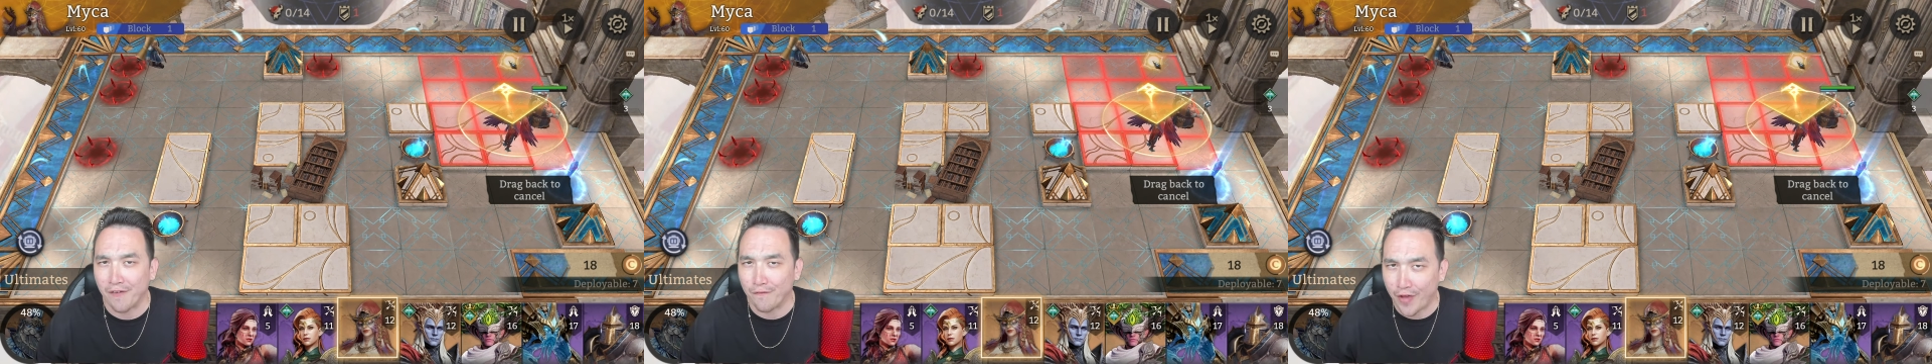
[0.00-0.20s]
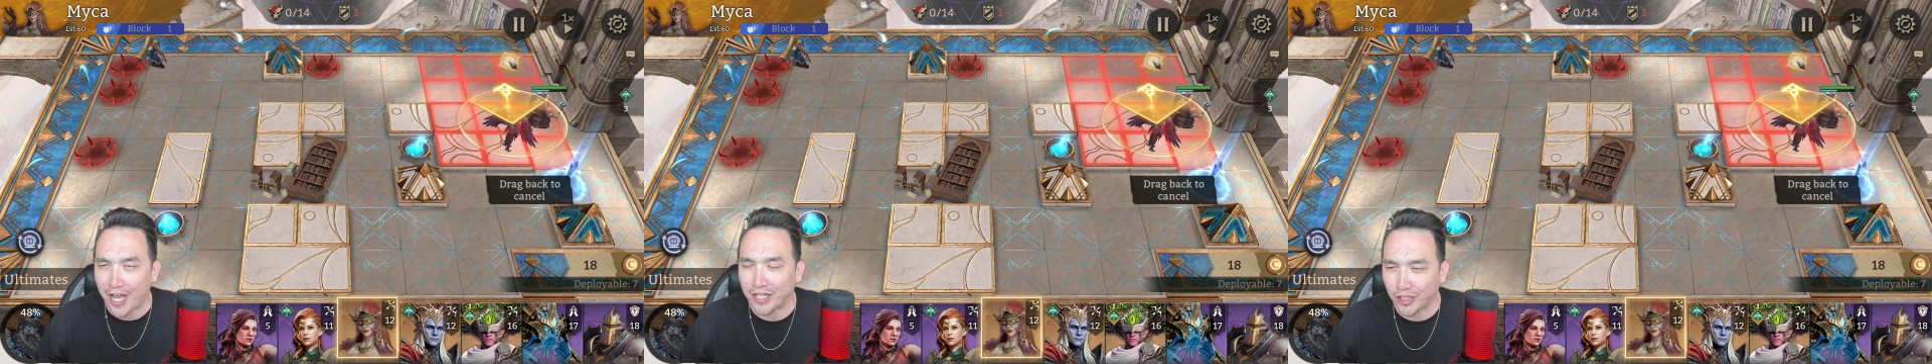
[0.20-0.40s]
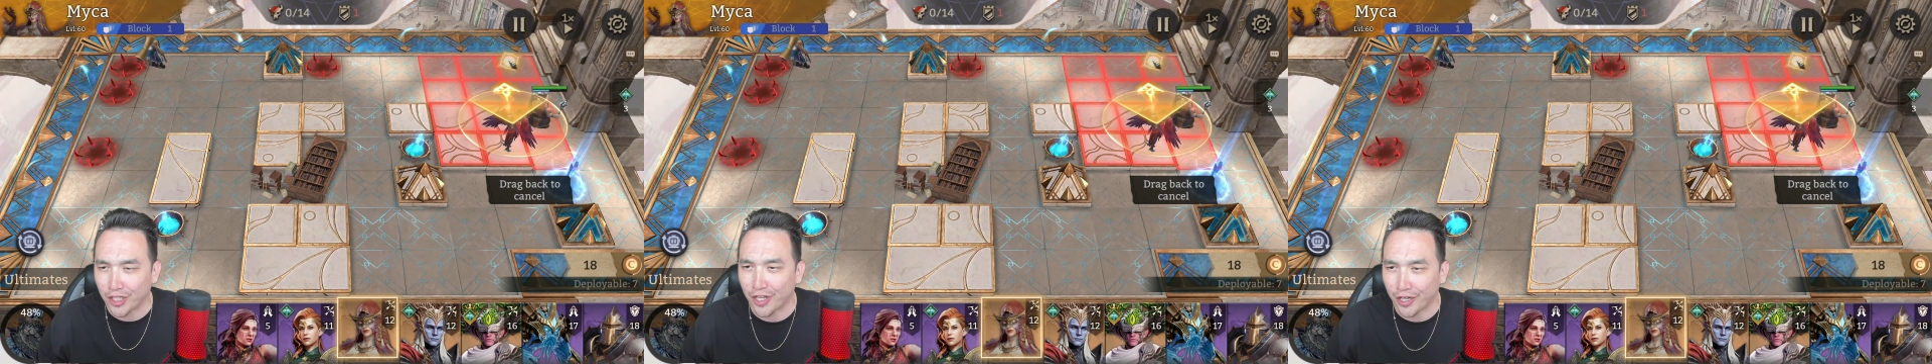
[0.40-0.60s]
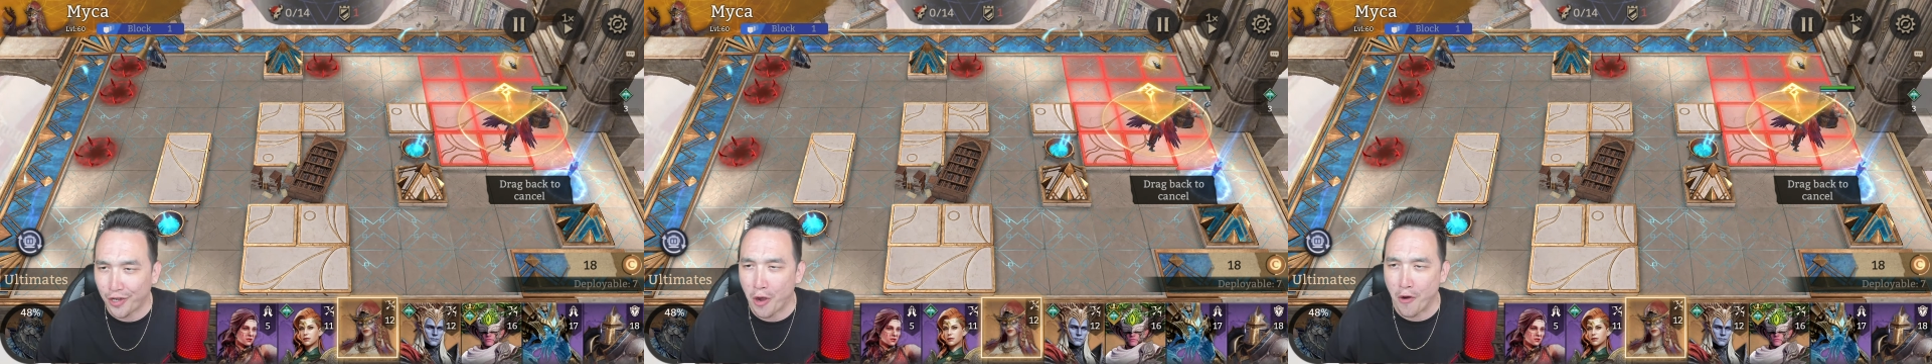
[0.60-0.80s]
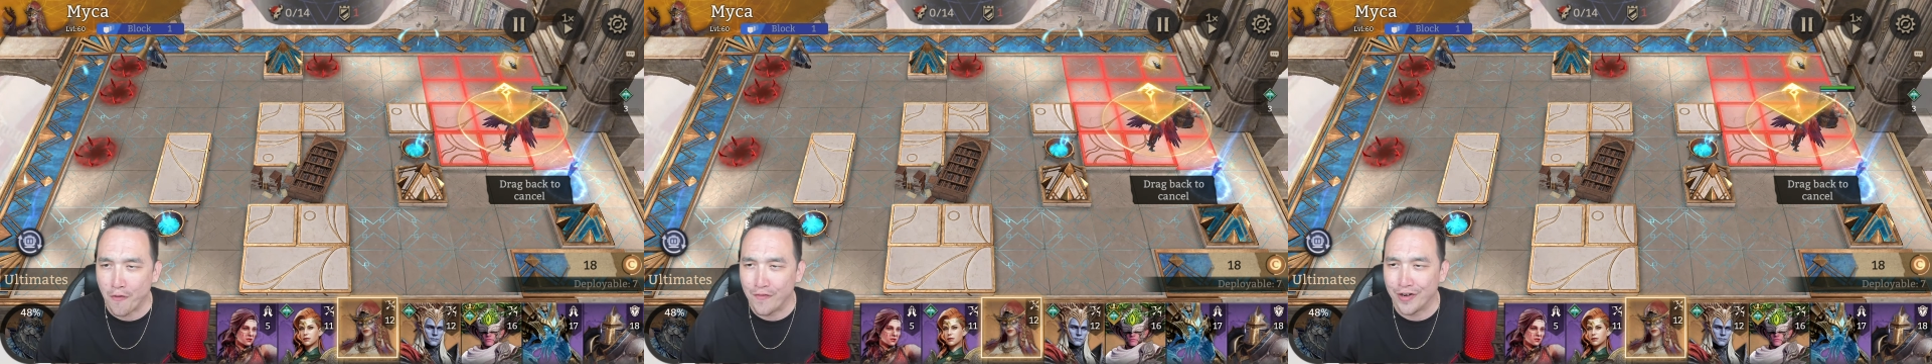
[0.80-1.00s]
effects of the
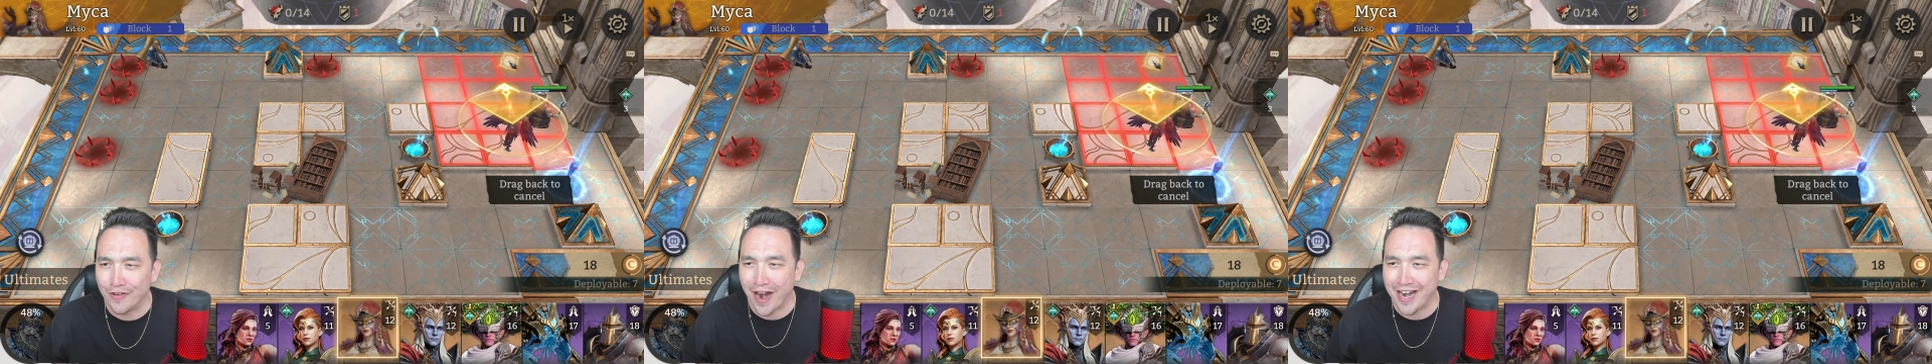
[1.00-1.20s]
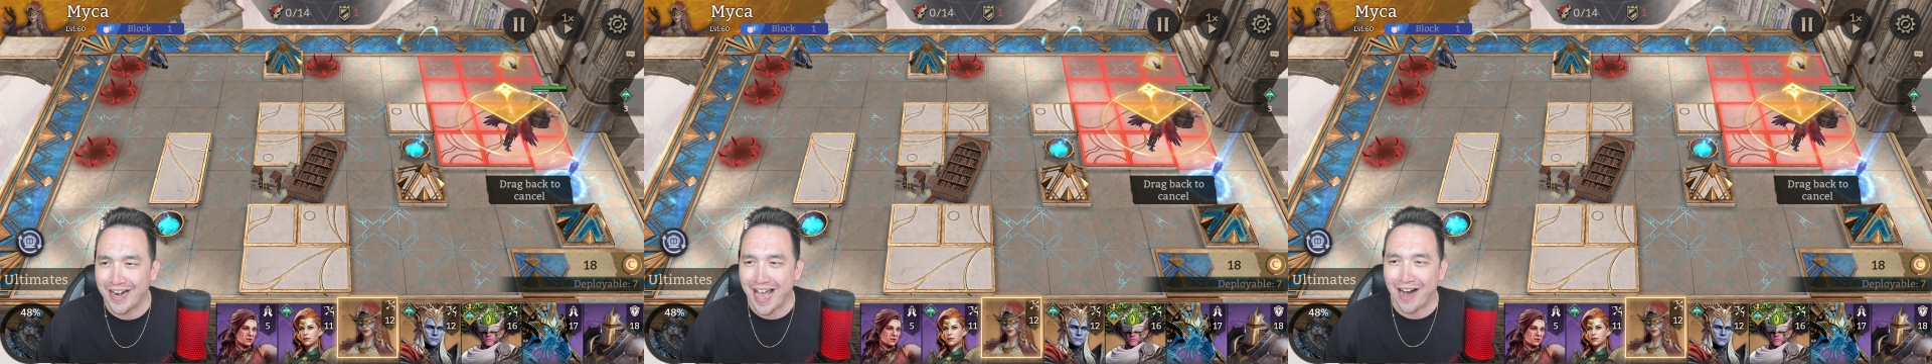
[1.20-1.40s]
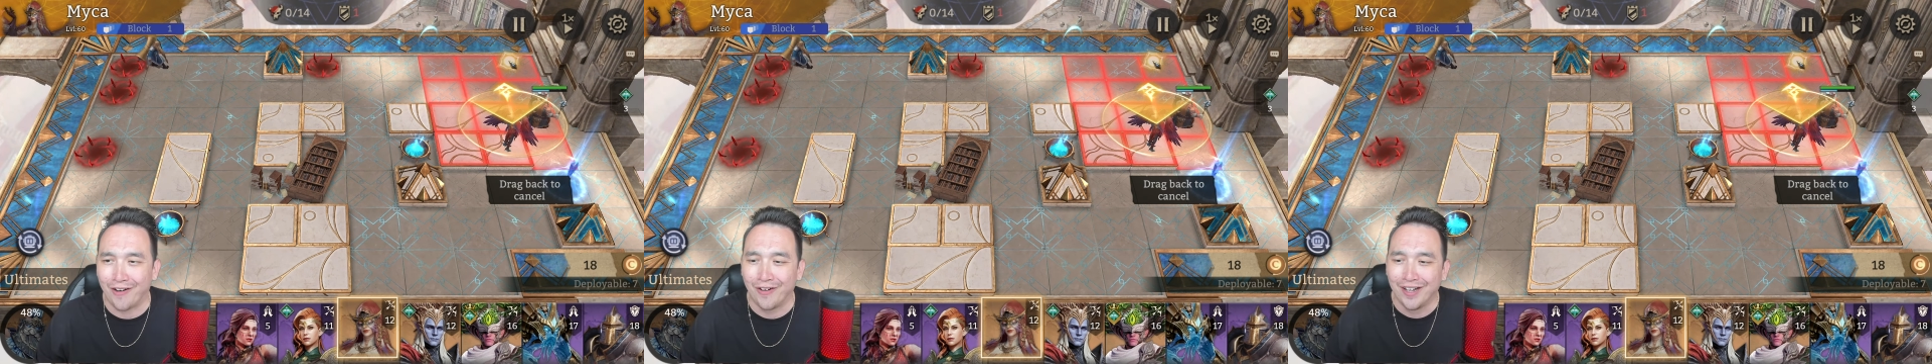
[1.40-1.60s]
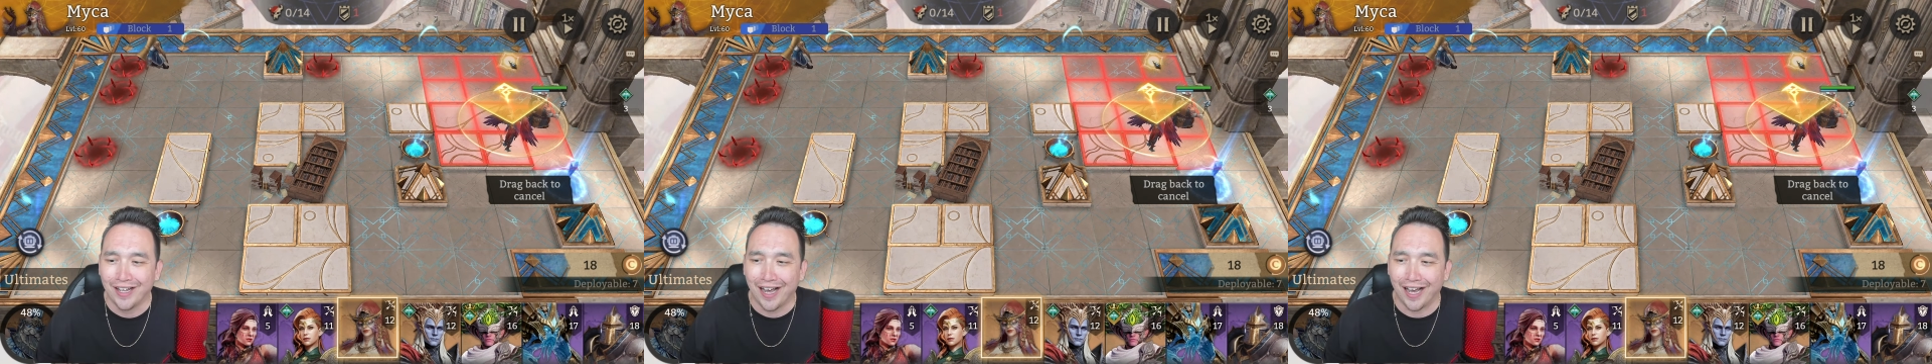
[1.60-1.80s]
COVID right now.